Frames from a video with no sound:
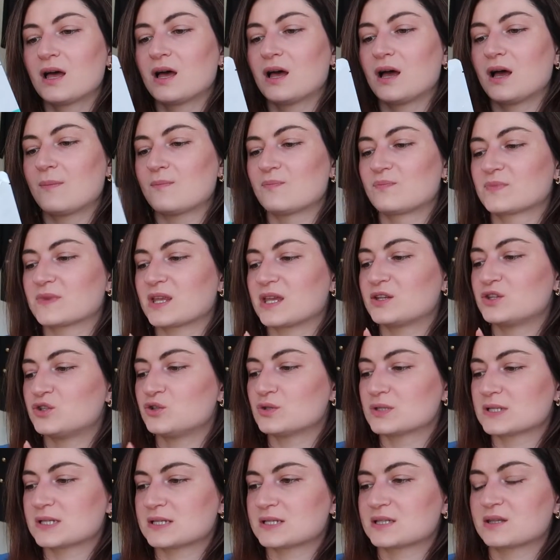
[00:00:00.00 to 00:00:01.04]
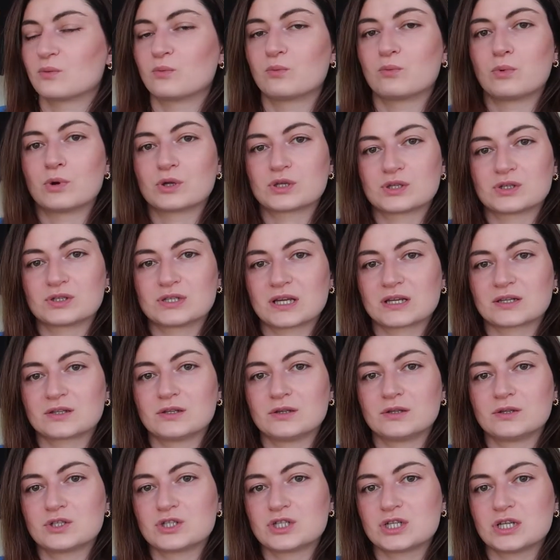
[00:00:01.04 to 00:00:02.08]
Um, it uses the water
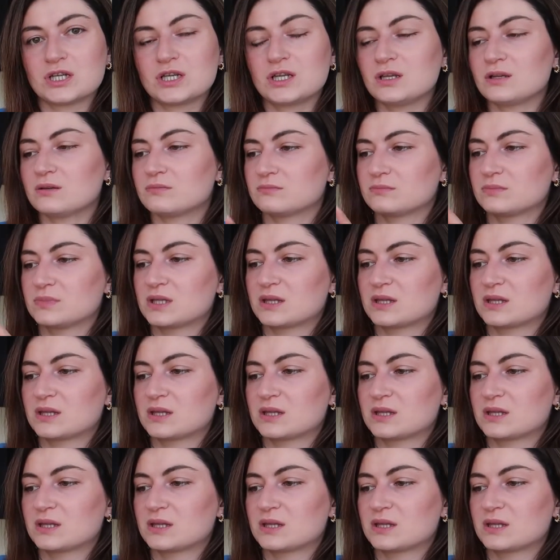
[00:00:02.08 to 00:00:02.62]
technology,